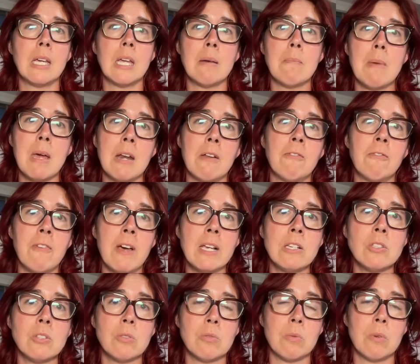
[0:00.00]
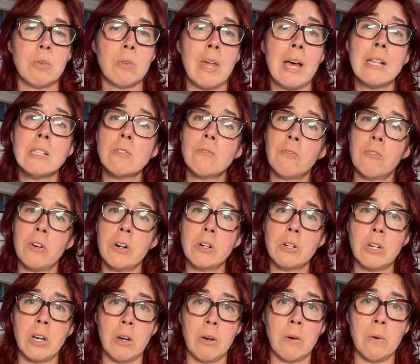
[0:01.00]
can manifest through. That's
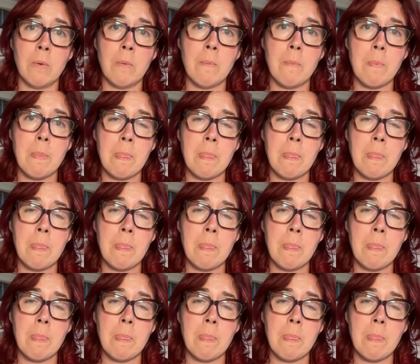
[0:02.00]
Virgo.